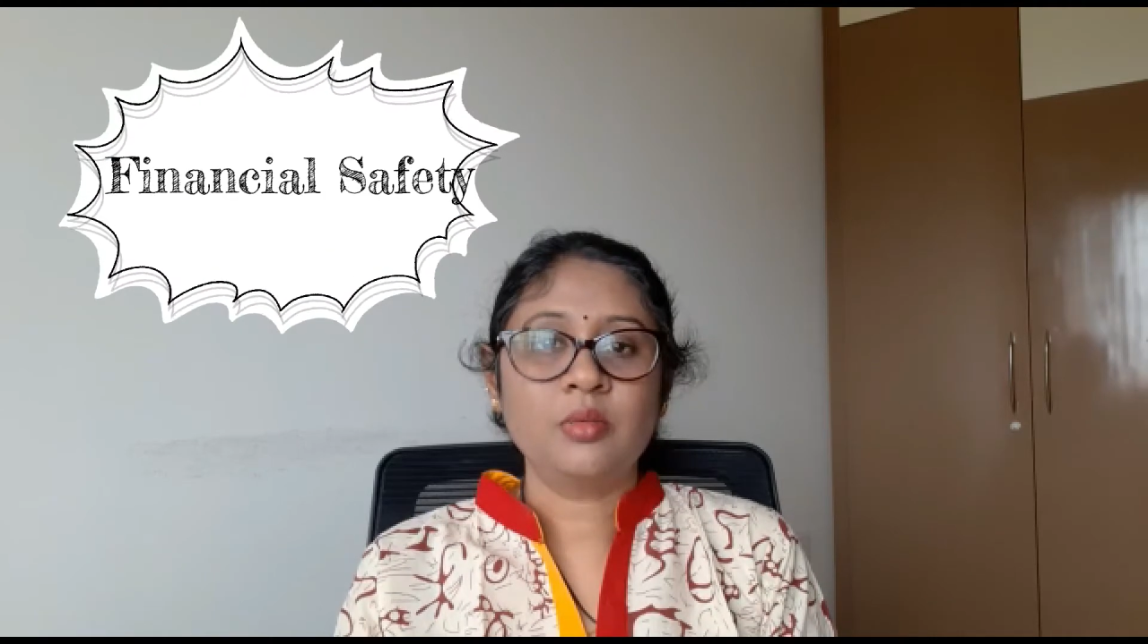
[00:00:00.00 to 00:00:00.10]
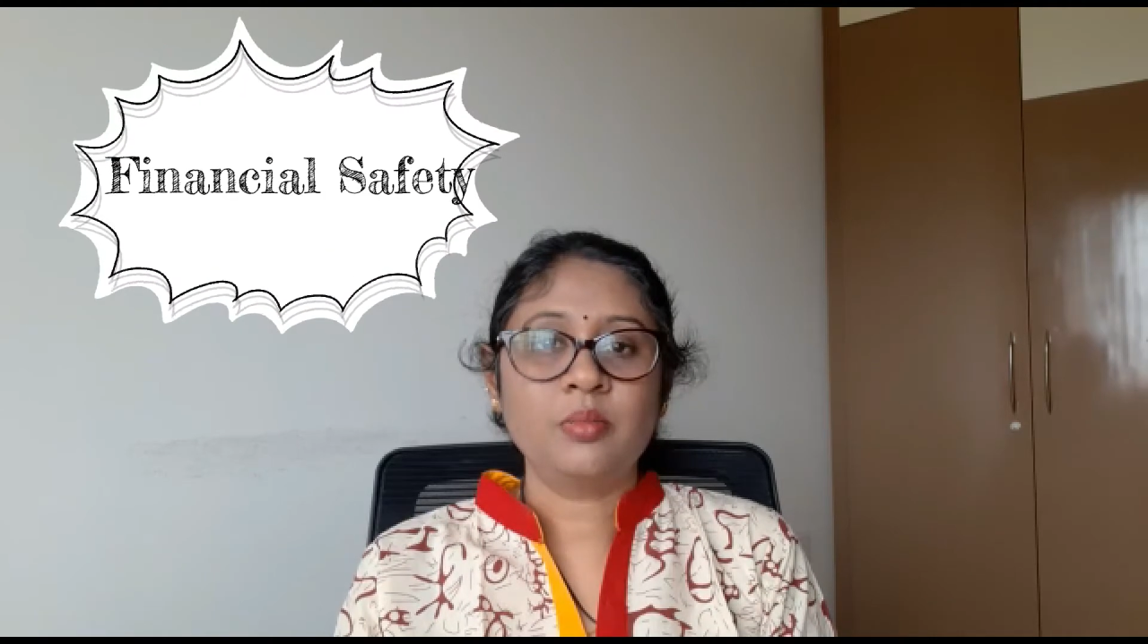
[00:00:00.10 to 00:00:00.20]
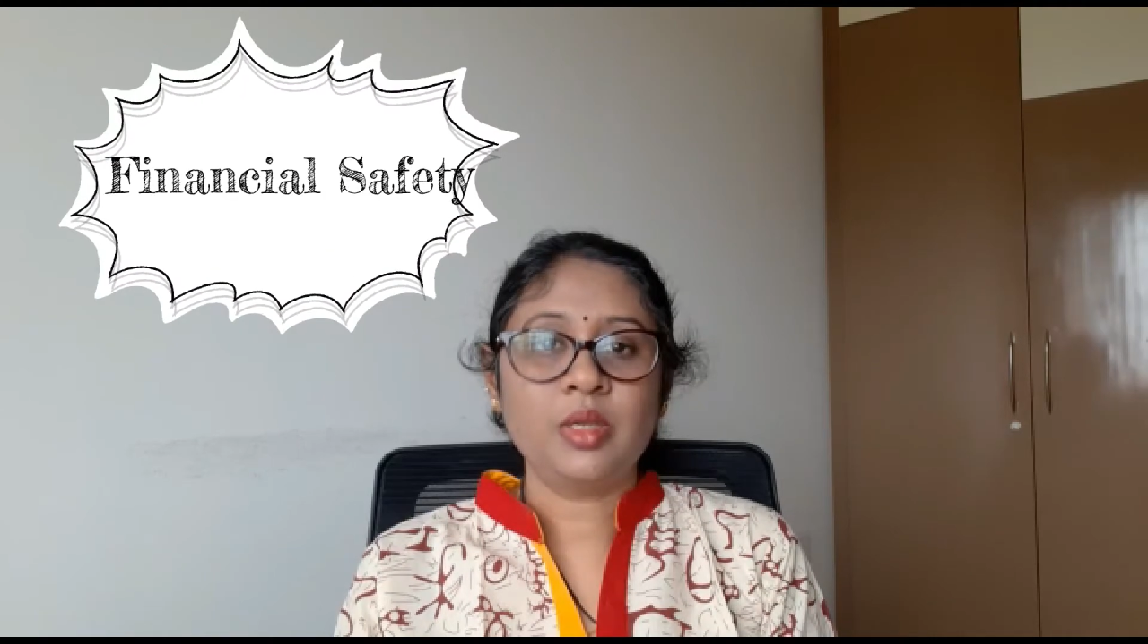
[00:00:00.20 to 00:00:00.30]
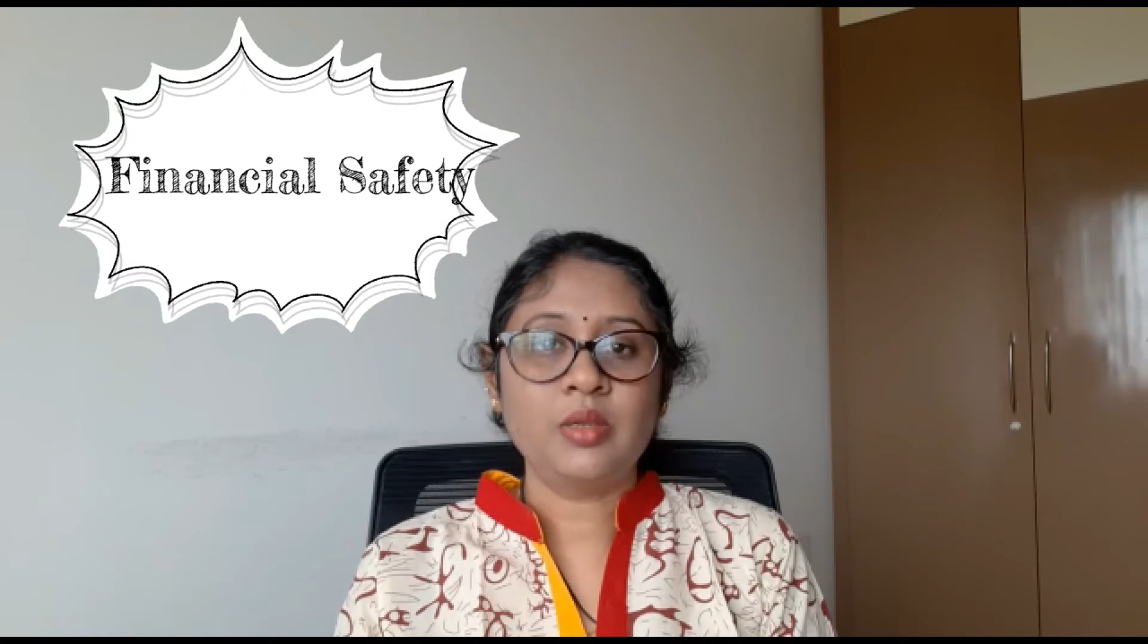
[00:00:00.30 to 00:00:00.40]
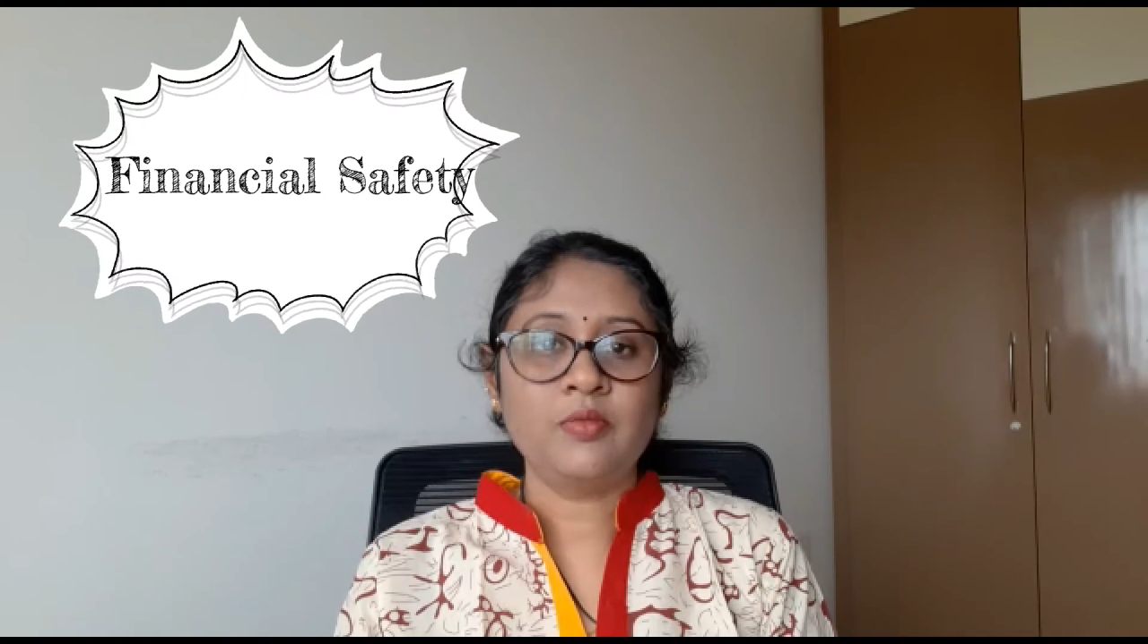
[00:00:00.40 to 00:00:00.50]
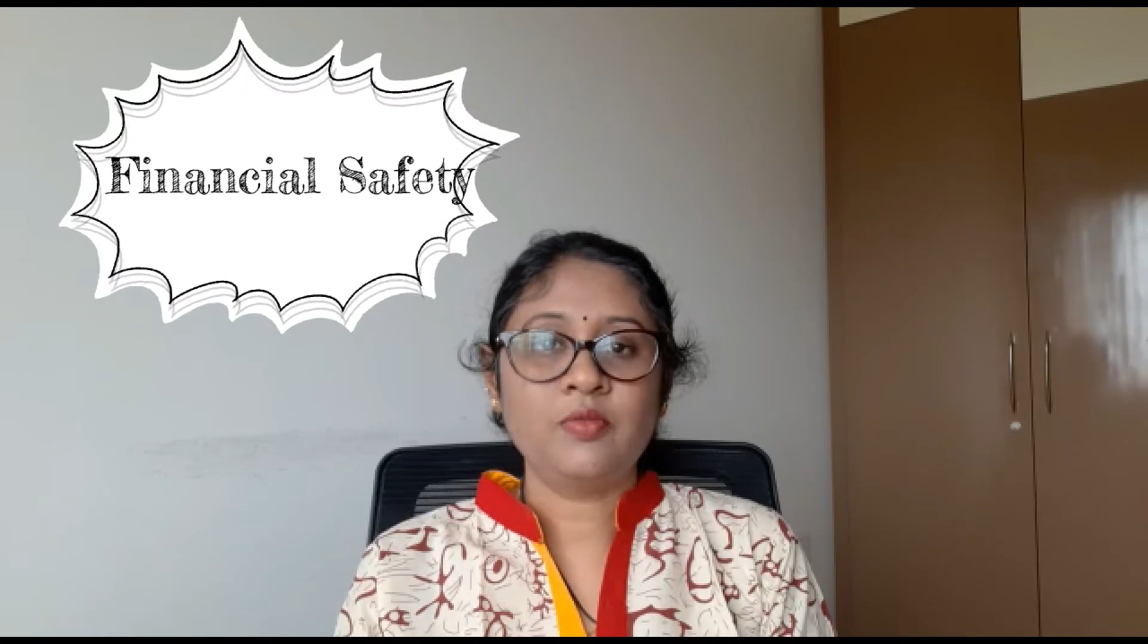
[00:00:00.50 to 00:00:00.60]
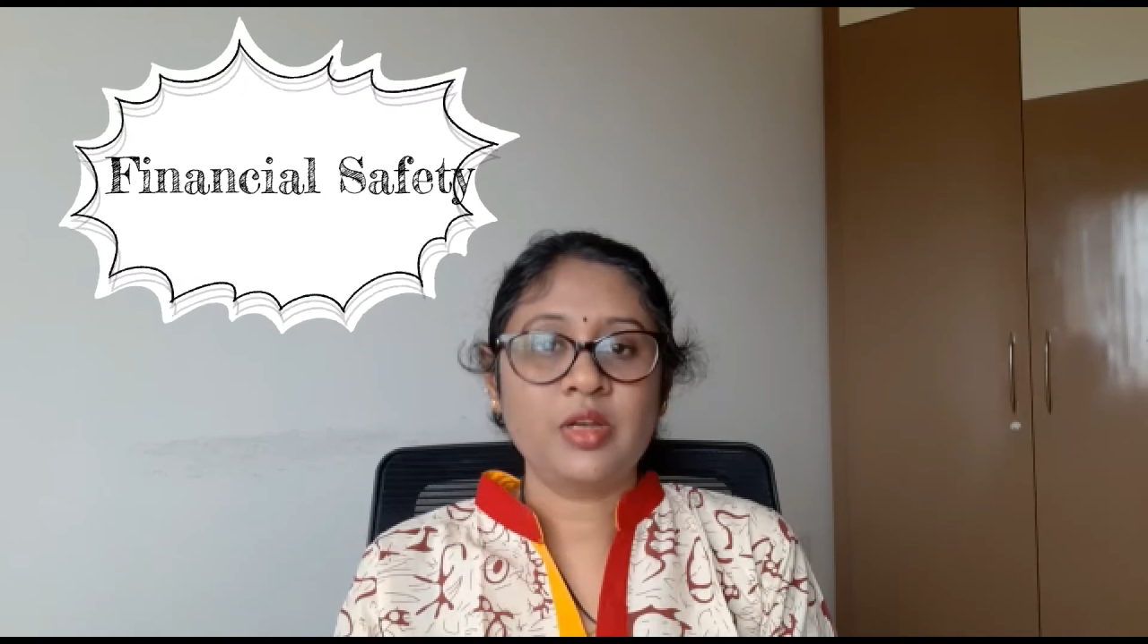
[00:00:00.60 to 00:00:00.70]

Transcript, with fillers: be